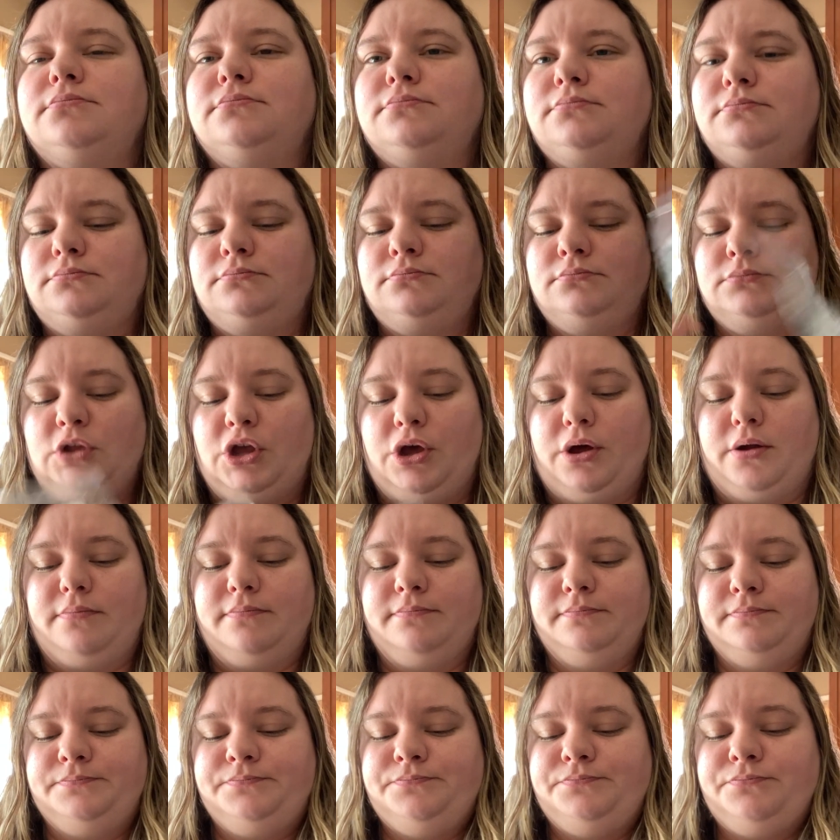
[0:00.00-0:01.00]
mm, good.
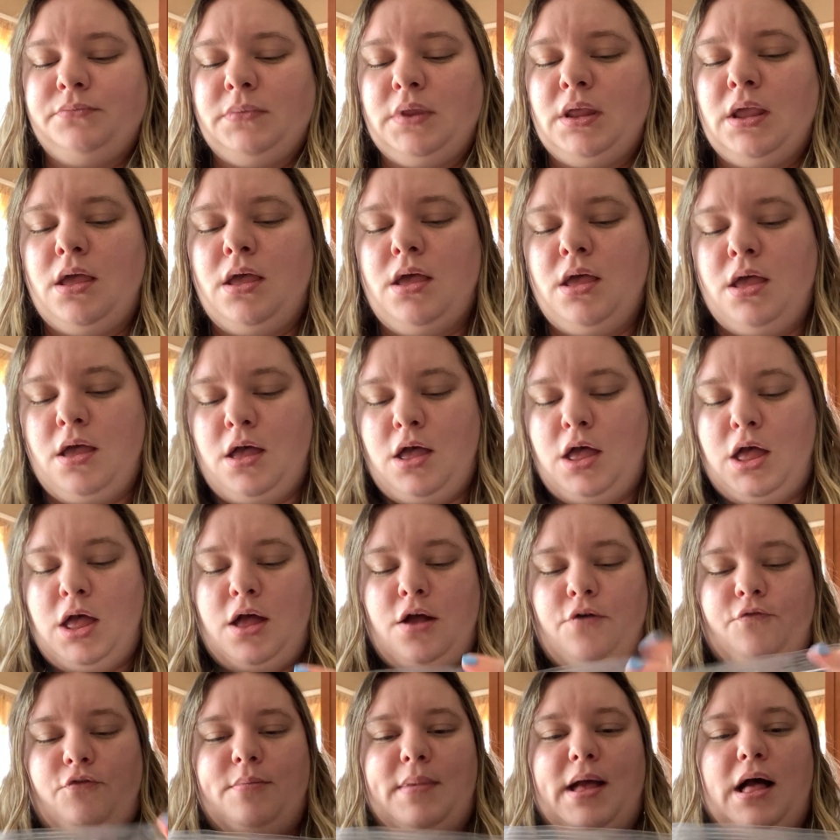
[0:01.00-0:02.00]

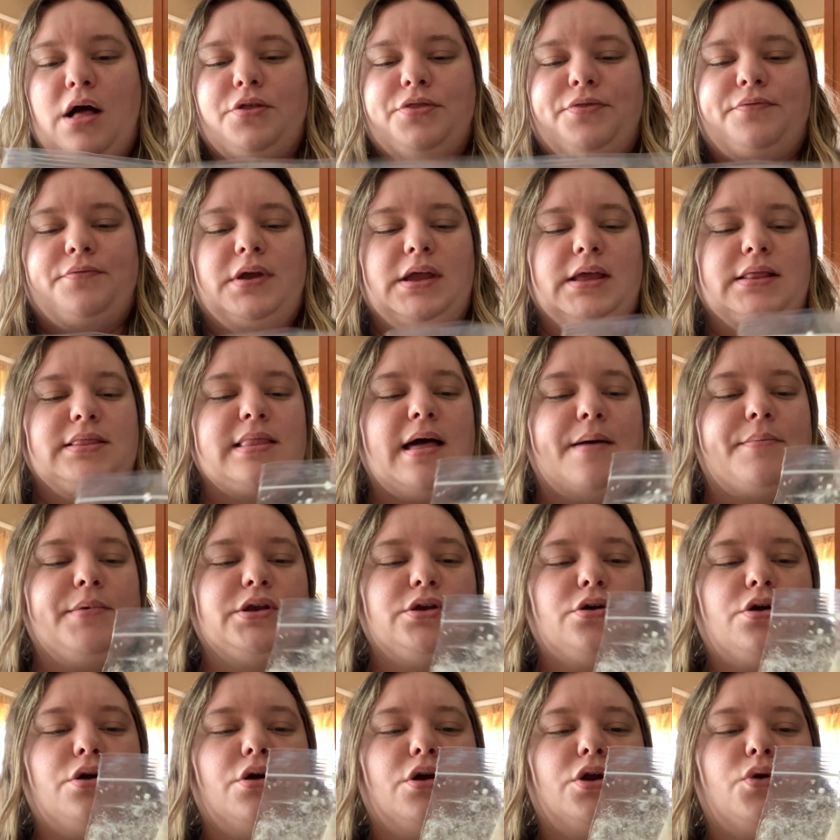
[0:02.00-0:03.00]
From L3,
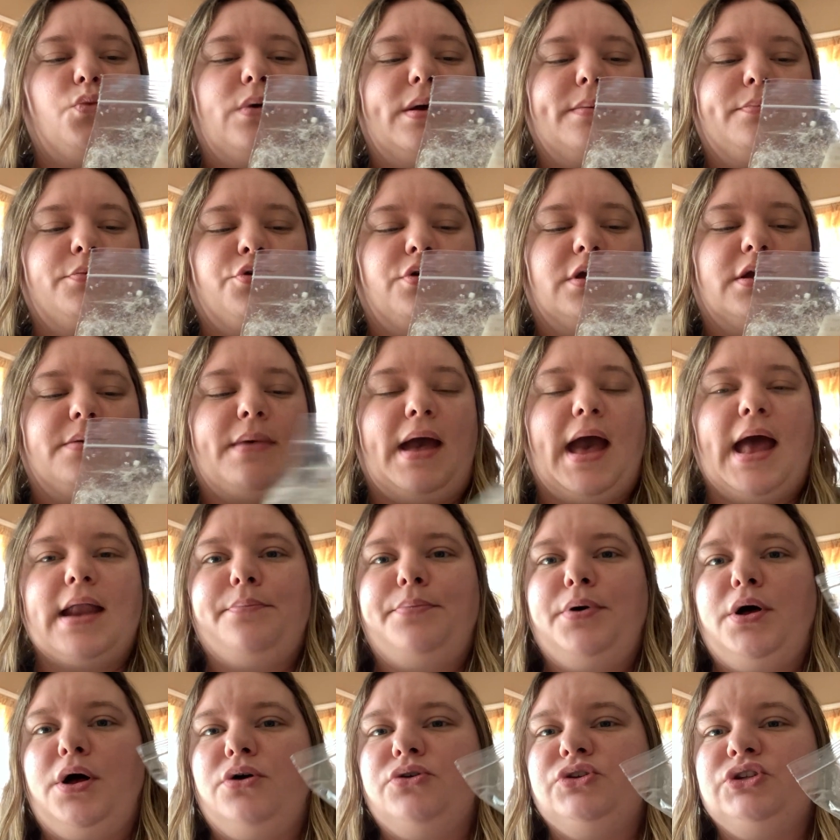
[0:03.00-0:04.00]
Lemon Curd Whipped Cream
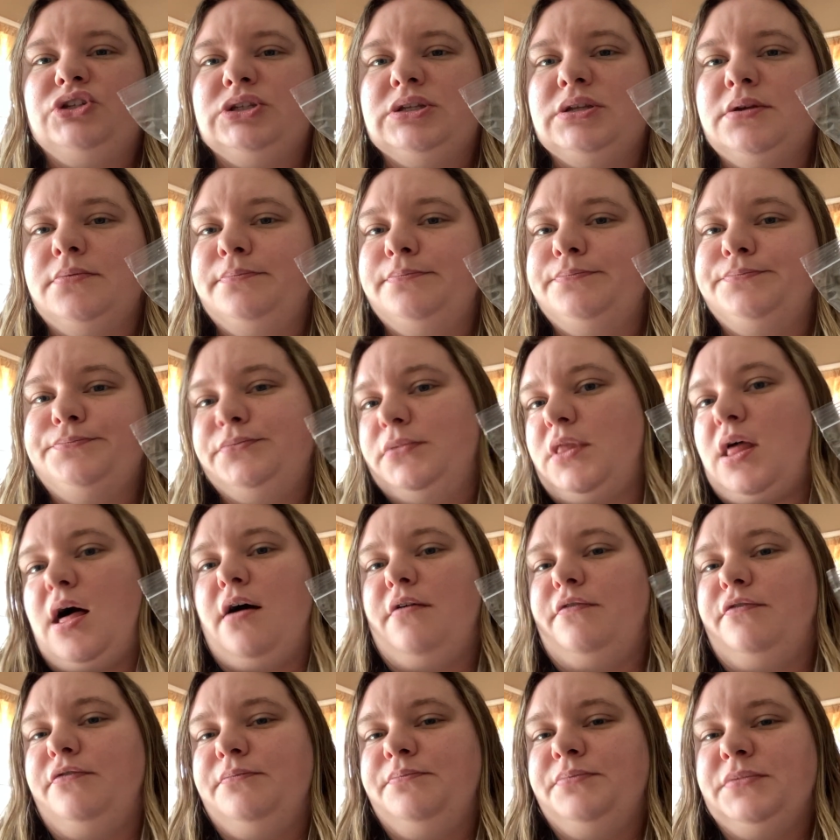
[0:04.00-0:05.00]
Adipose.
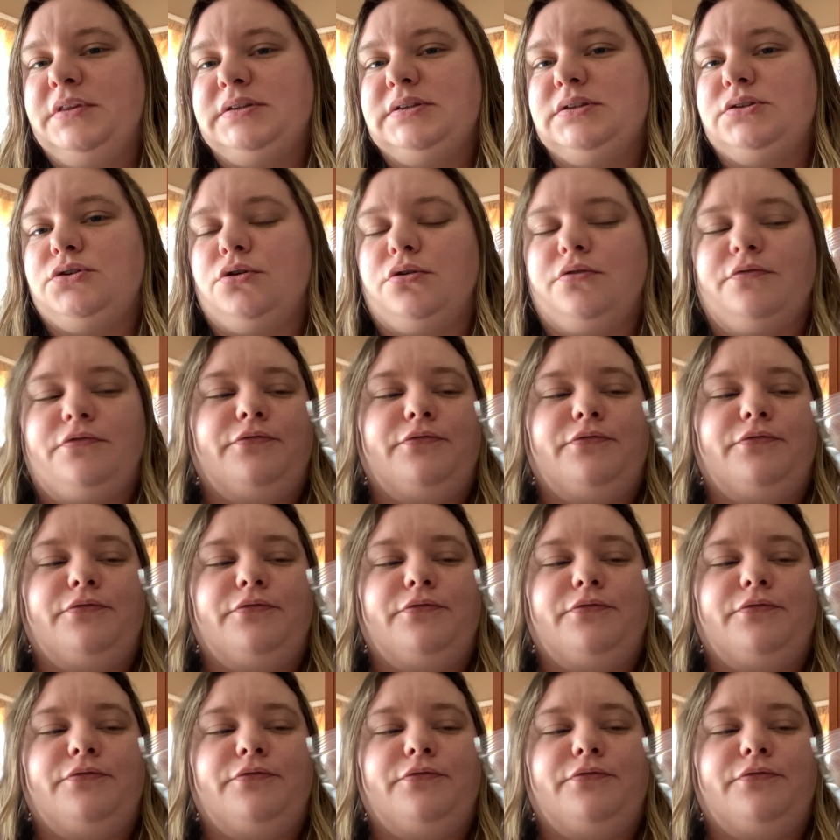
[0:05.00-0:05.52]
Love. This is her